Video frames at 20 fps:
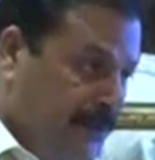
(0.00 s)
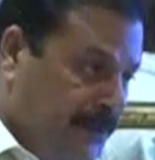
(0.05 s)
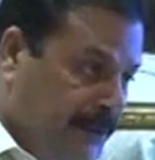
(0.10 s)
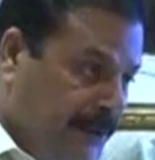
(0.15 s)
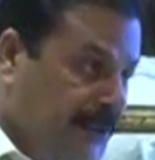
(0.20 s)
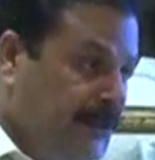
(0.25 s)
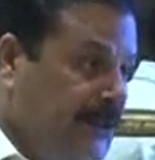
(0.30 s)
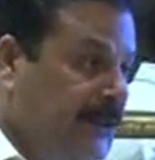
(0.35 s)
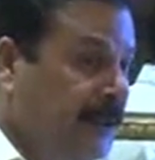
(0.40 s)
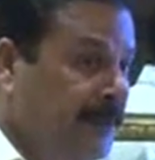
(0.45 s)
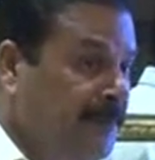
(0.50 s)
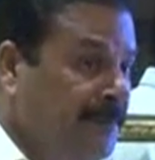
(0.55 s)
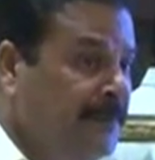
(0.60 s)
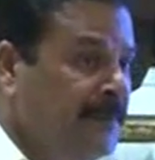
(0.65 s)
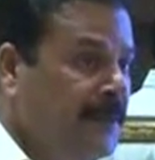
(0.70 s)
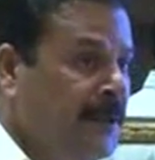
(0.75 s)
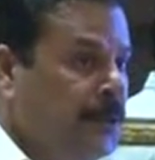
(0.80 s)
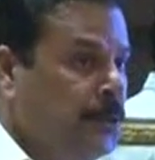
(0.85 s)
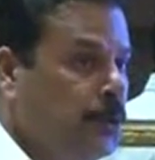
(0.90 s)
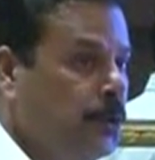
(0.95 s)
system
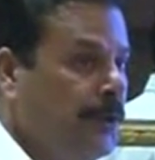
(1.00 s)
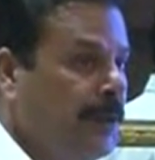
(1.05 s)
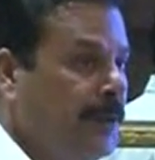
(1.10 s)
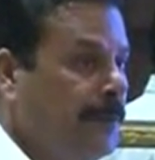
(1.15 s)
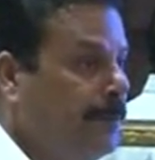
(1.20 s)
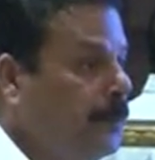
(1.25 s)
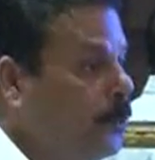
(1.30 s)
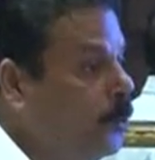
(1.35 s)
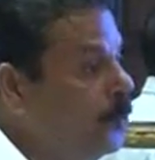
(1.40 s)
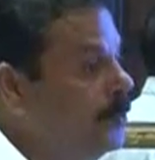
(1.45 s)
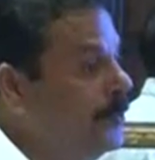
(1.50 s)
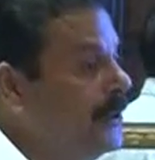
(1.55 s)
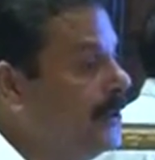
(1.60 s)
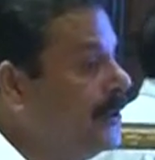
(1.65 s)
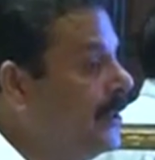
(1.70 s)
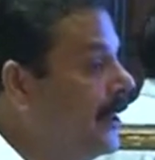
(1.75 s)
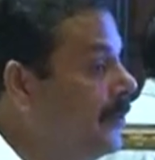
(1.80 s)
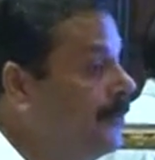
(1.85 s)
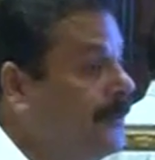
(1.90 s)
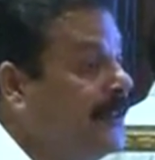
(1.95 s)
to improve the
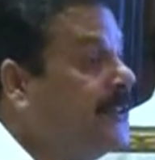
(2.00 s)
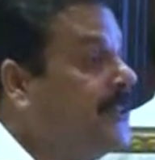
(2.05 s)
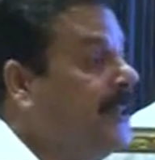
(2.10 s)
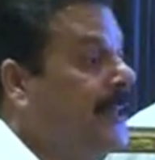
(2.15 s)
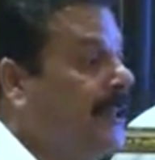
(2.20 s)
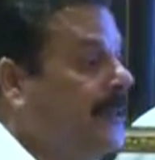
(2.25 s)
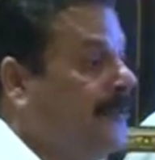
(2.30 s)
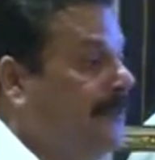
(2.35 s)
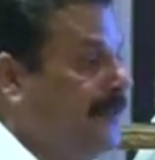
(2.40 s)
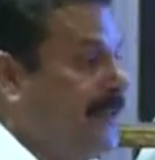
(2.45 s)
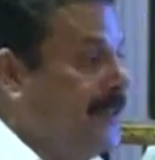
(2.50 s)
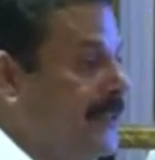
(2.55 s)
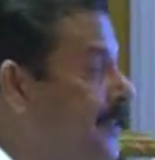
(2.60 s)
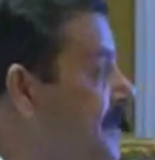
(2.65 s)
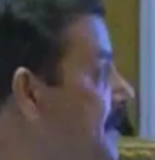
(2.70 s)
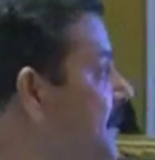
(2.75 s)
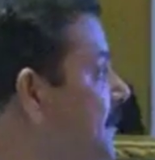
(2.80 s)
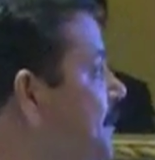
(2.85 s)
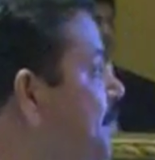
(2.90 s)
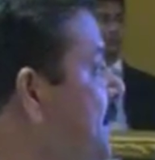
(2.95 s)
service
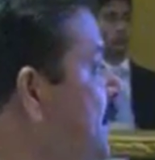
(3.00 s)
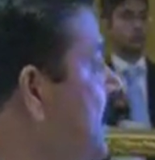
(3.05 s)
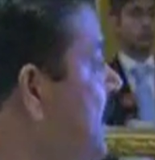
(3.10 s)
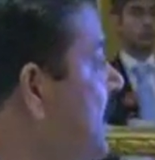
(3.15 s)
deliveries.